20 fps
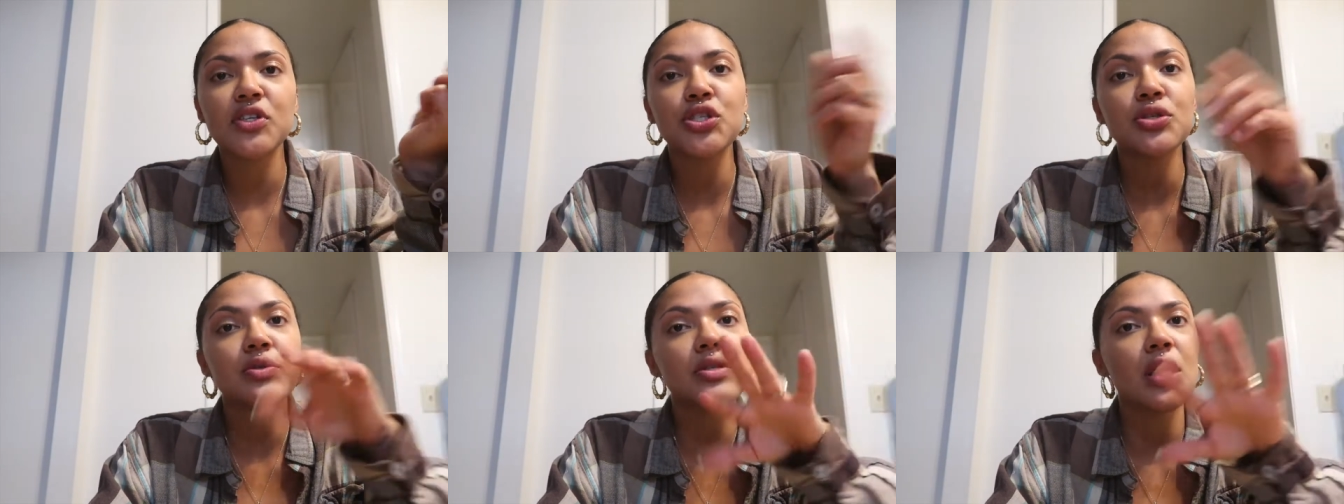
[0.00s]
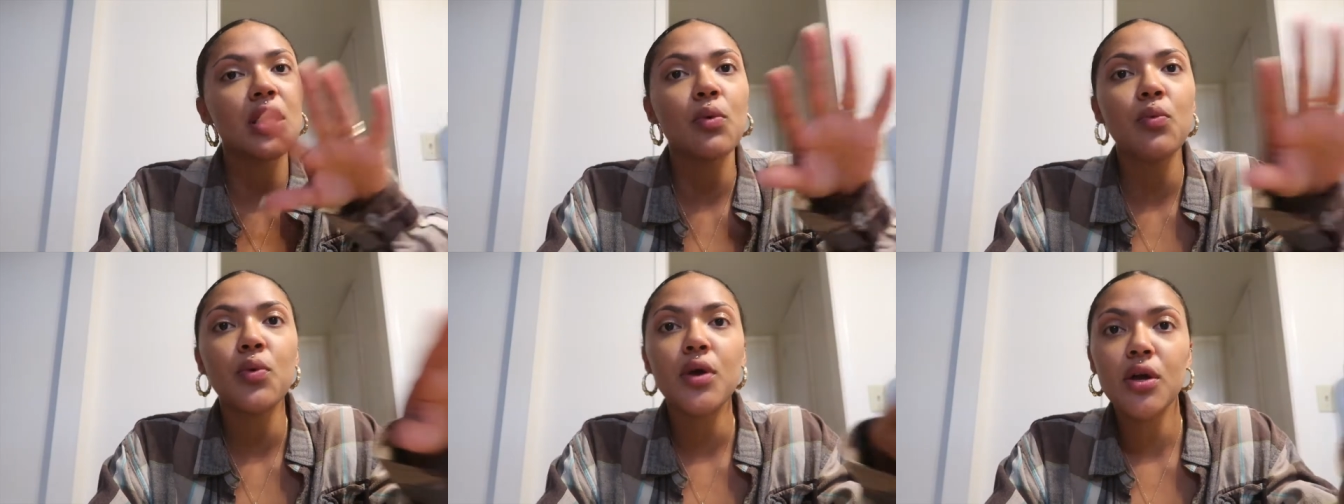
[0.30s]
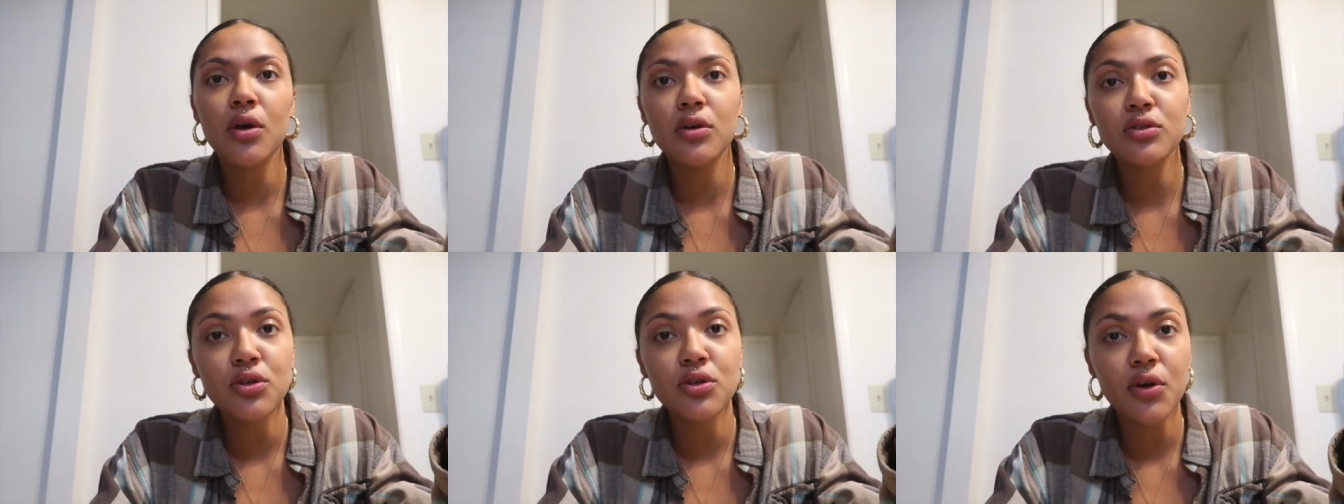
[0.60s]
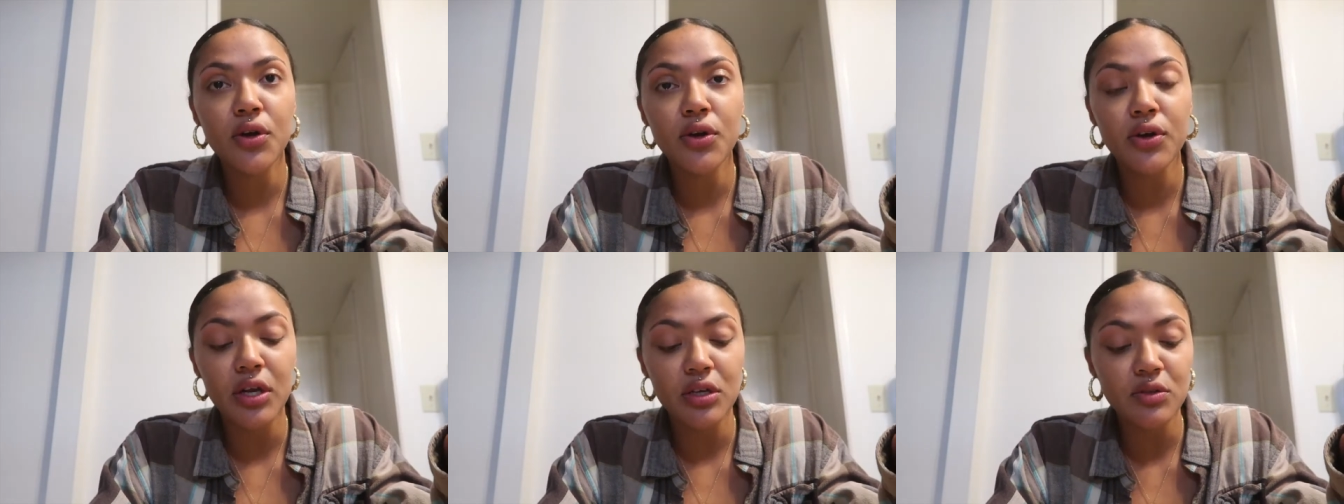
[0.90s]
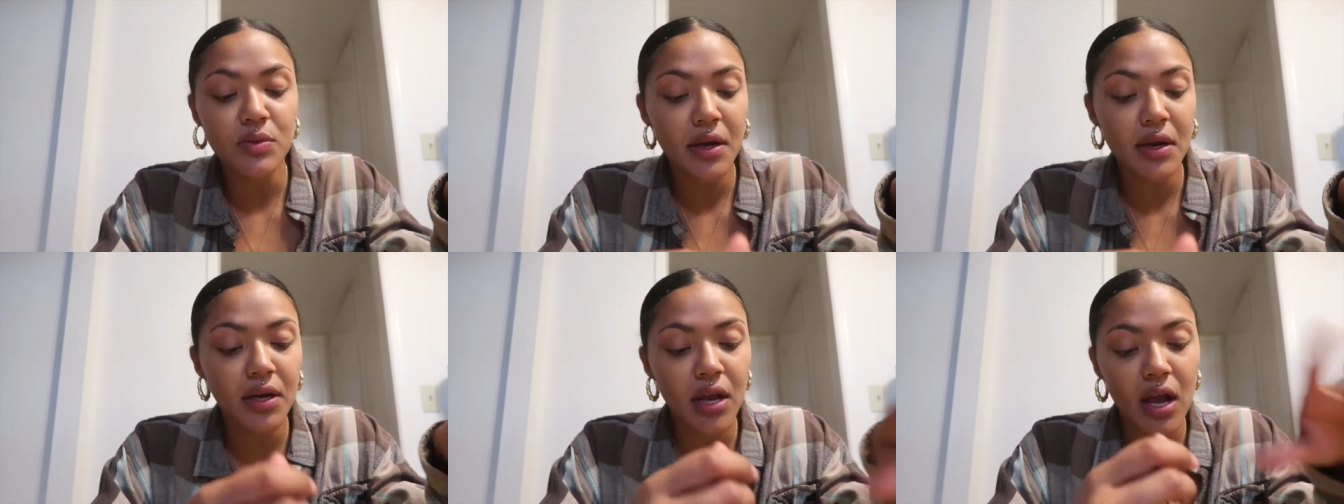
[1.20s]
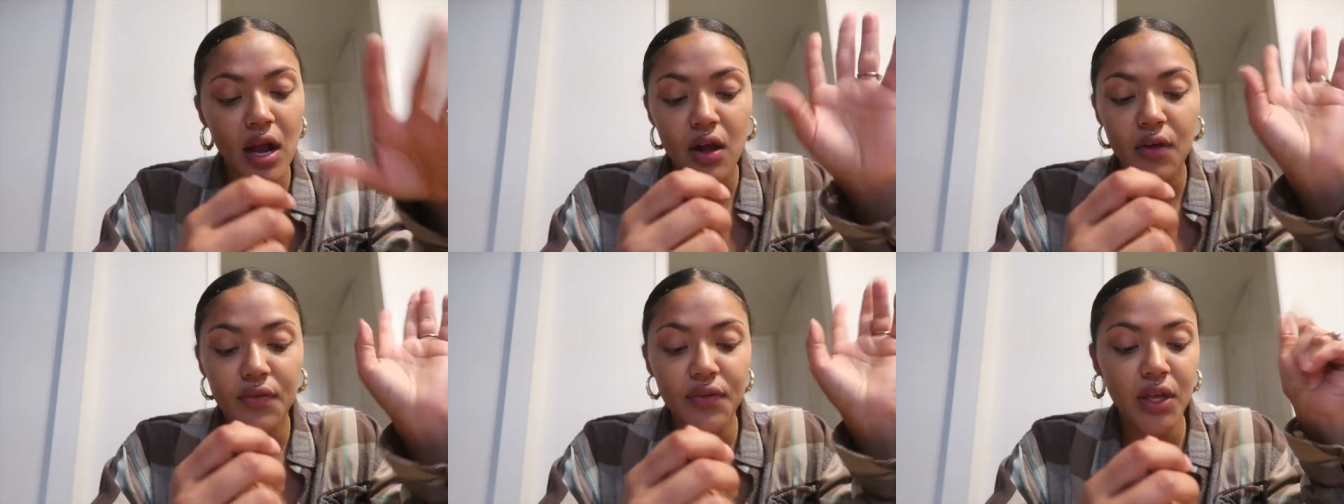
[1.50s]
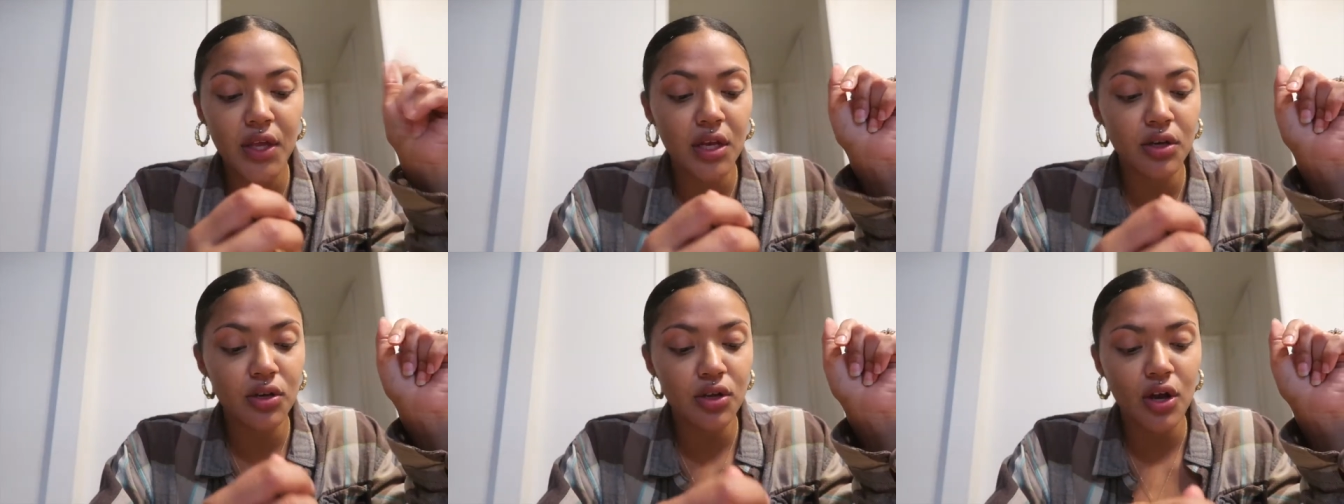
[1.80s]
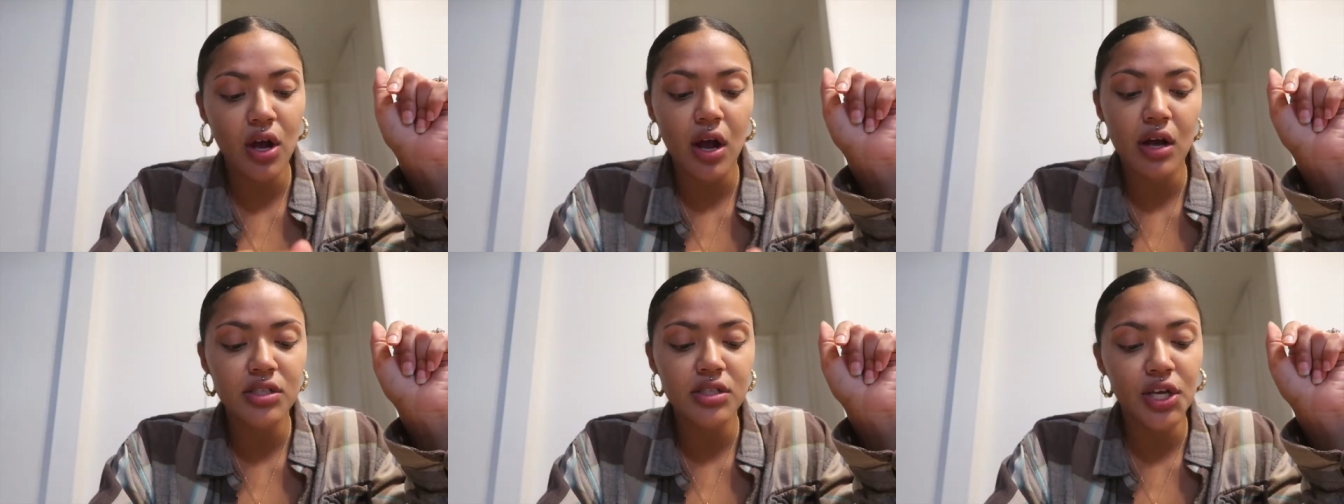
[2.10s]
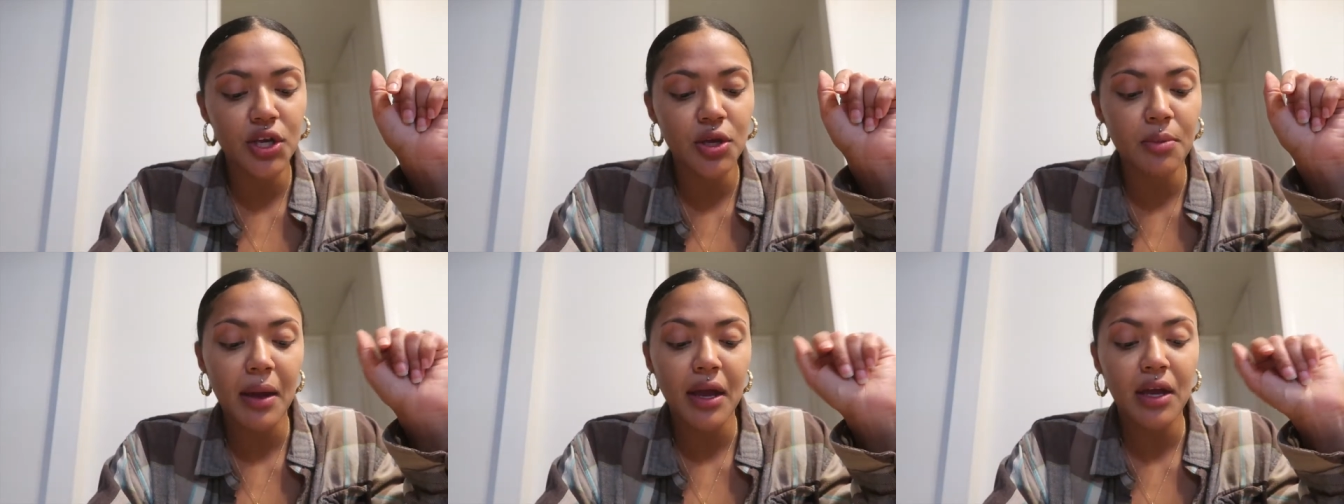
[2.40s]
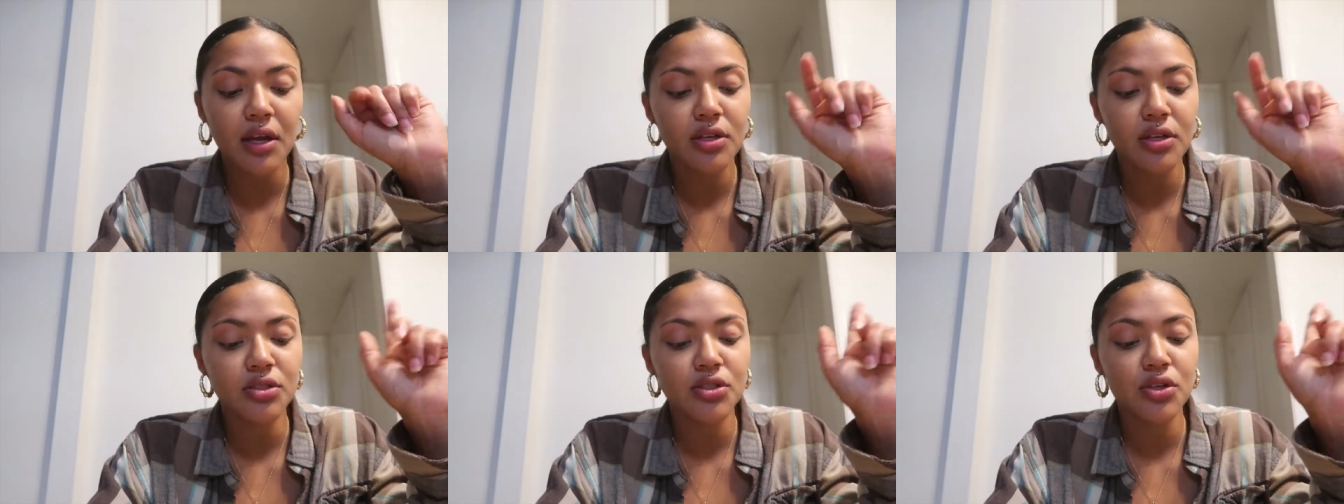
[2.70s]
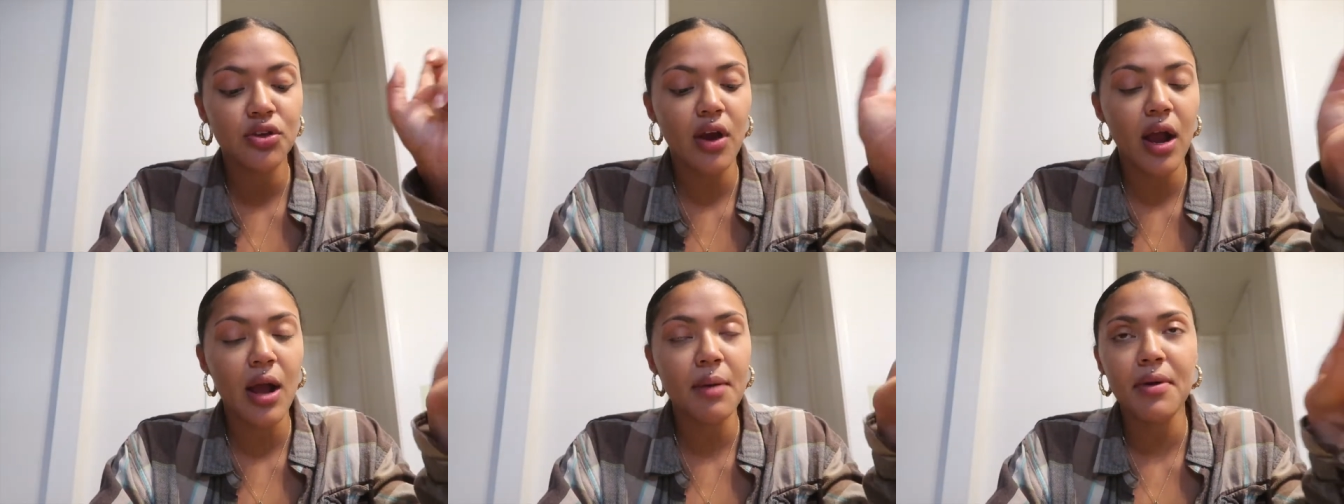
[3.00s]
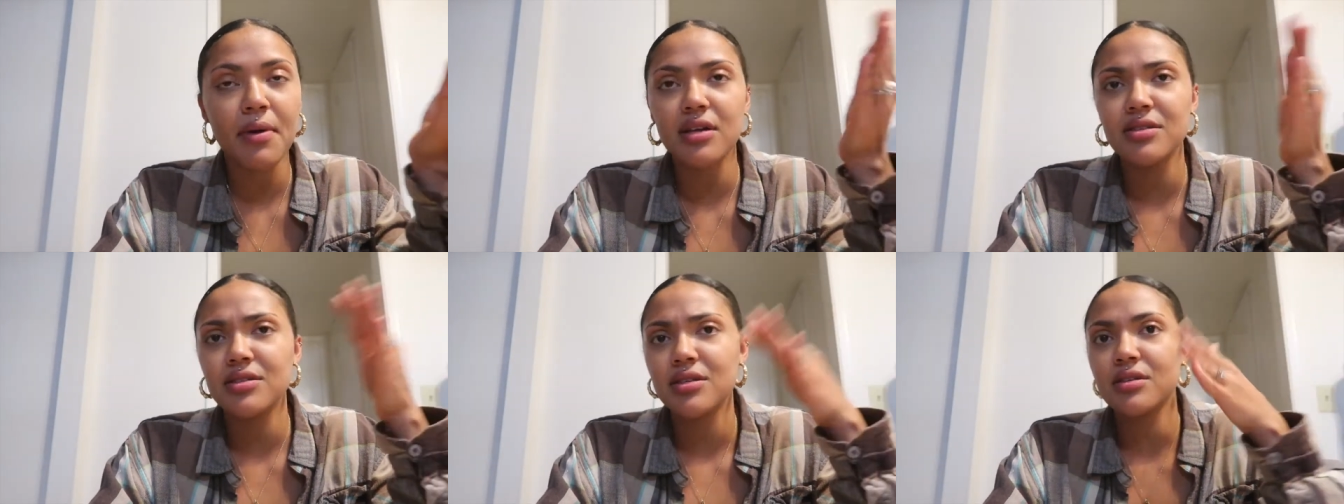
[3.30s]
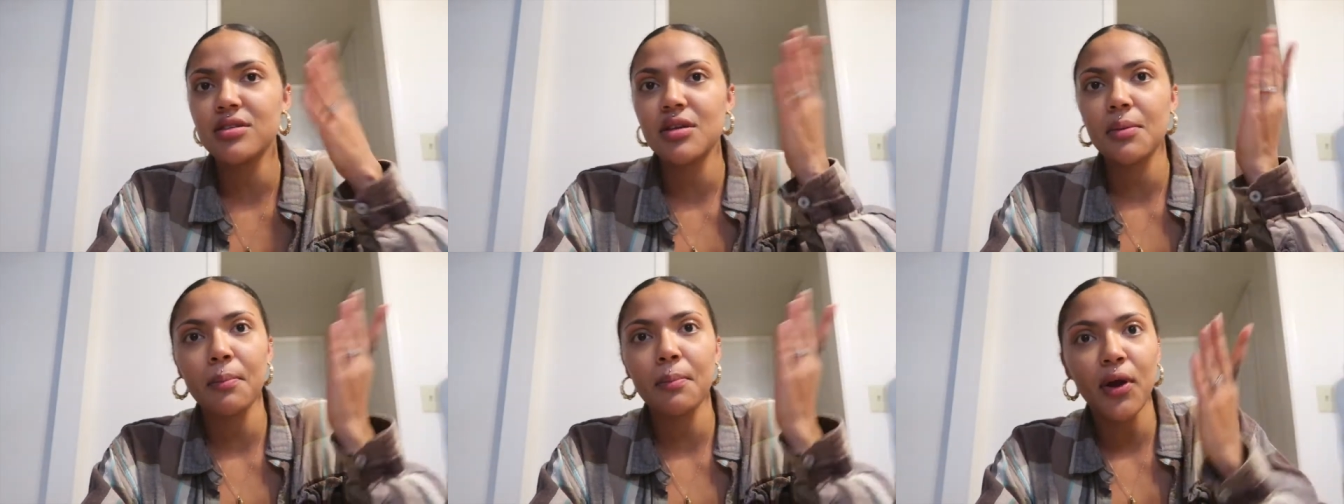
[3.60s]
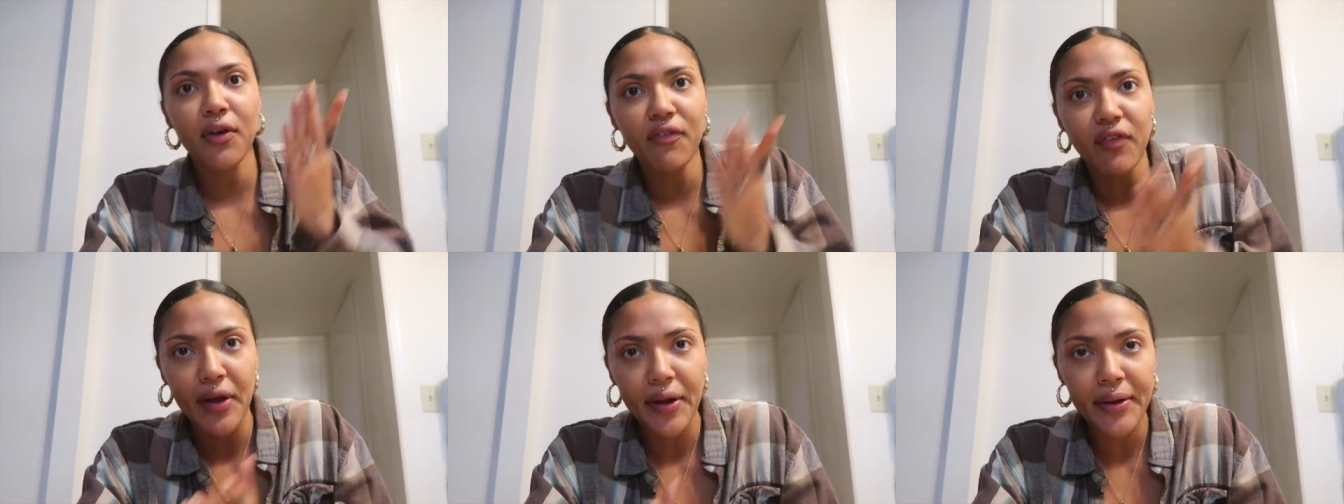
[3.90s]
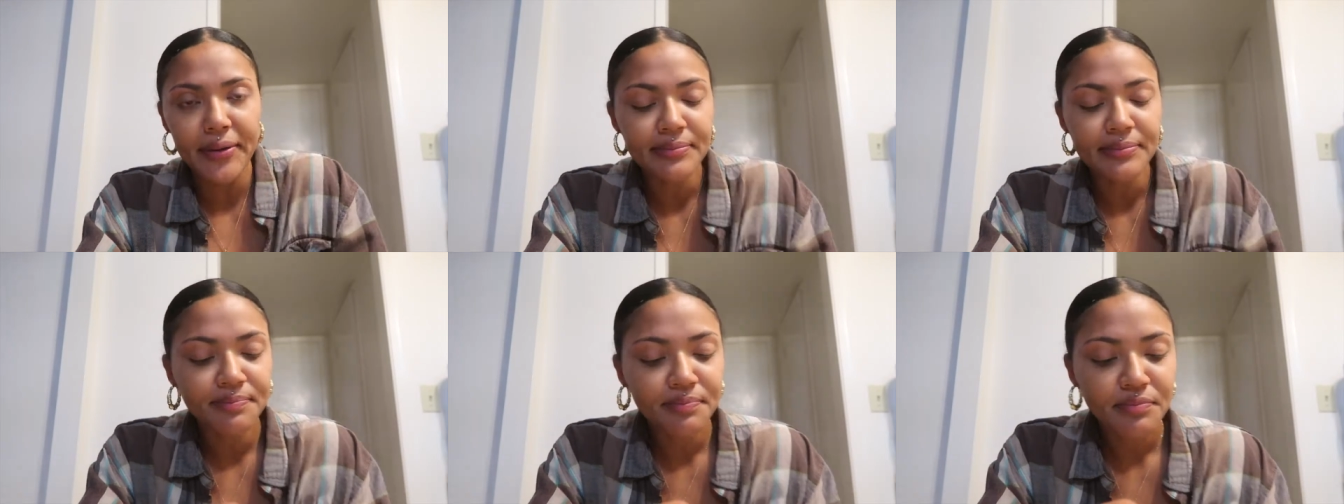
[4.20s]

She was like, we'll do her nails right now. And then, you know, I'll take you back and do your eyebrows. And I was like, perfect.